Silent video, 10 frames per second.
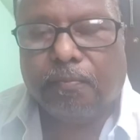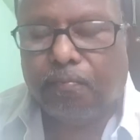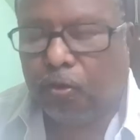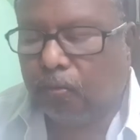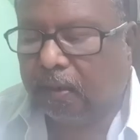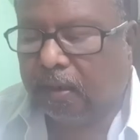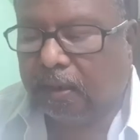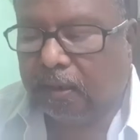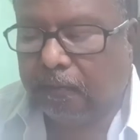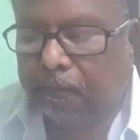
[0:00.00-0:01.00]

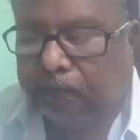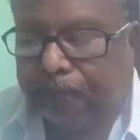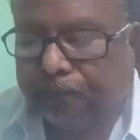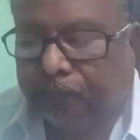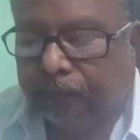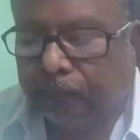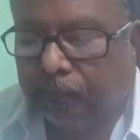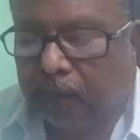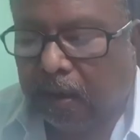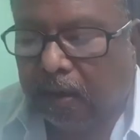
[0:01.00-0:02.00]
puberty,
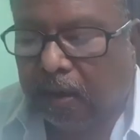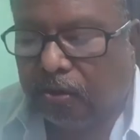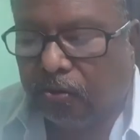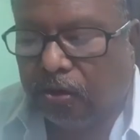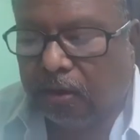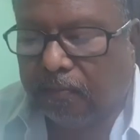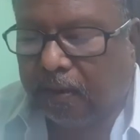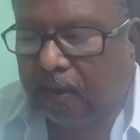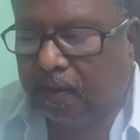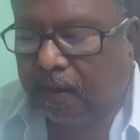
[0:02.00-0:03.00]
estrogen
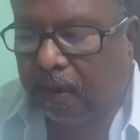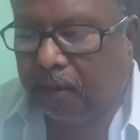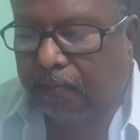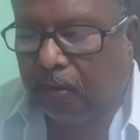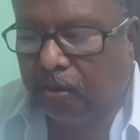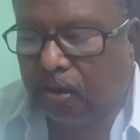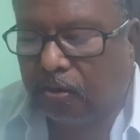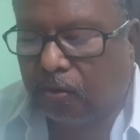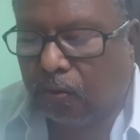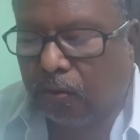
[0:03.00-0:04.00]
plays an important
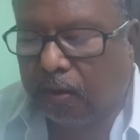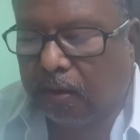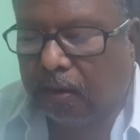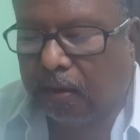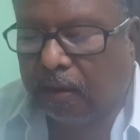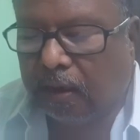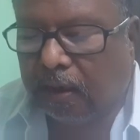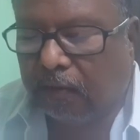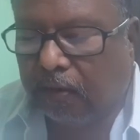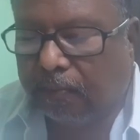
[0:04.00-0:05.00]
role in the
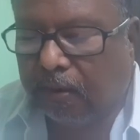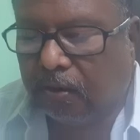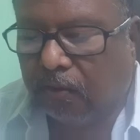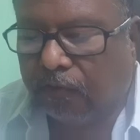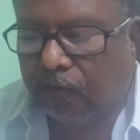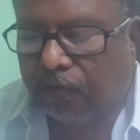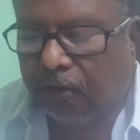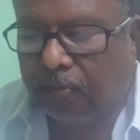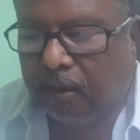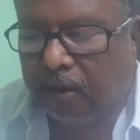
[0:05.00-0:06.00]
development of
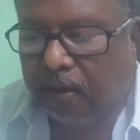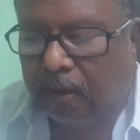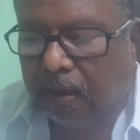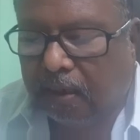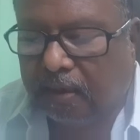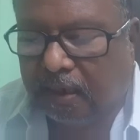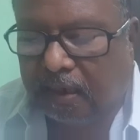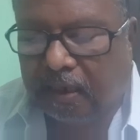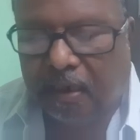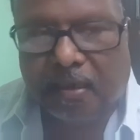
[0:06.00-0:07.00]
female
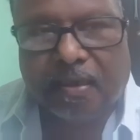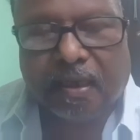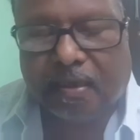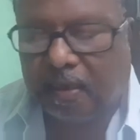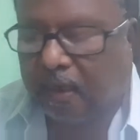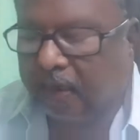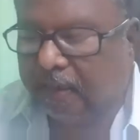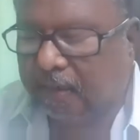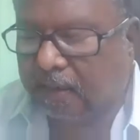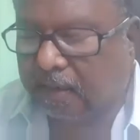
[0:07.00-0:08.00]
secondary sex
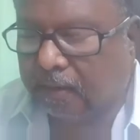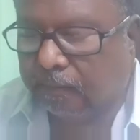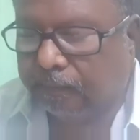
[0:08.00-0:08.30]
characters.